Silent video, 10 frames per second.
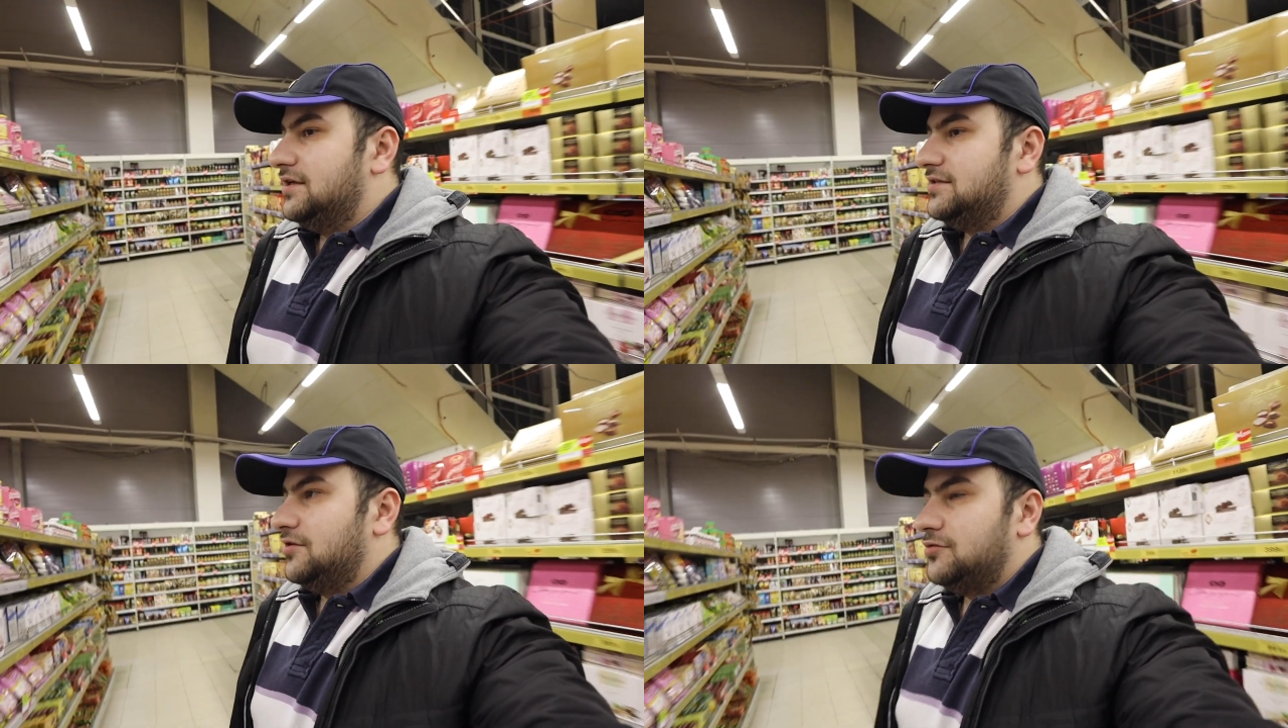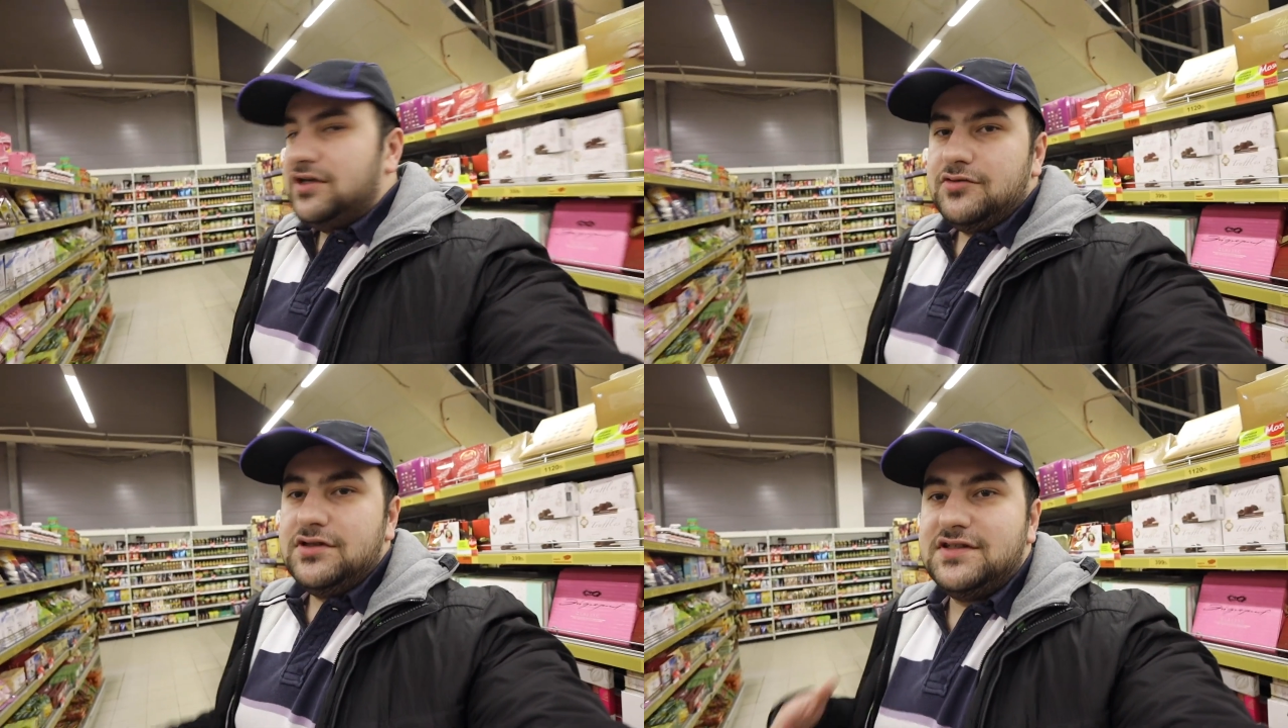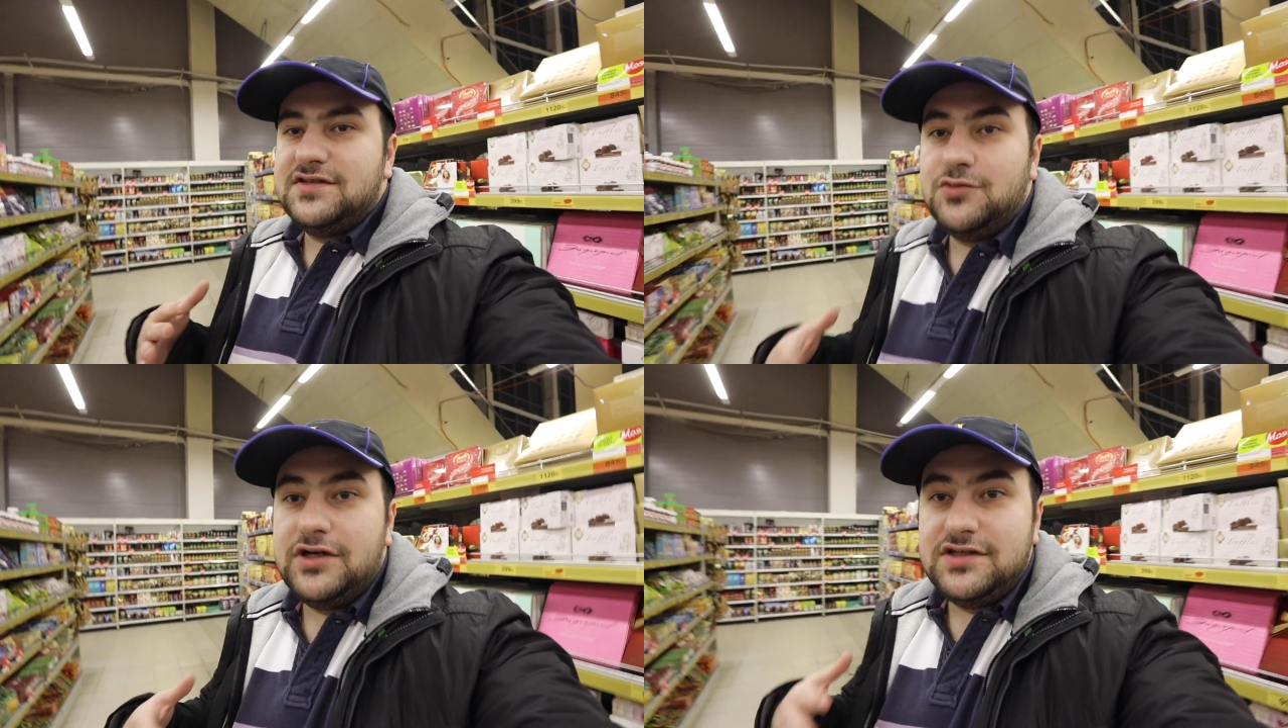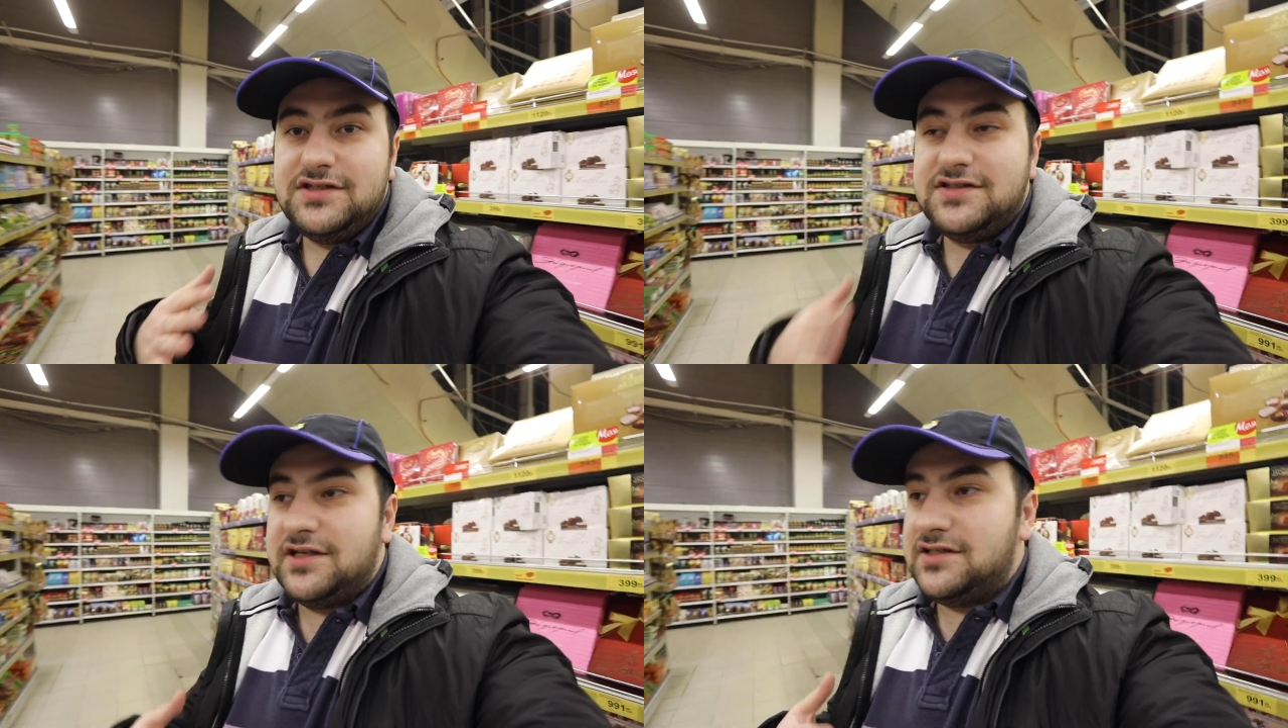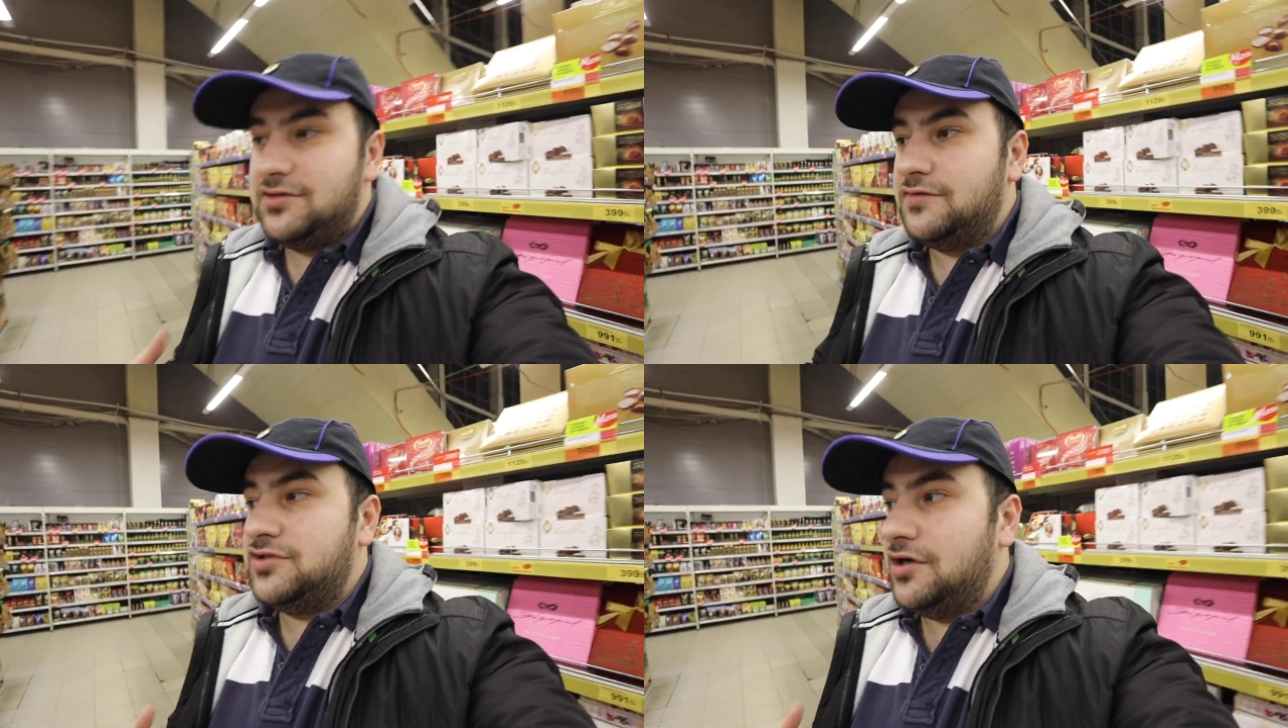So now we're in section of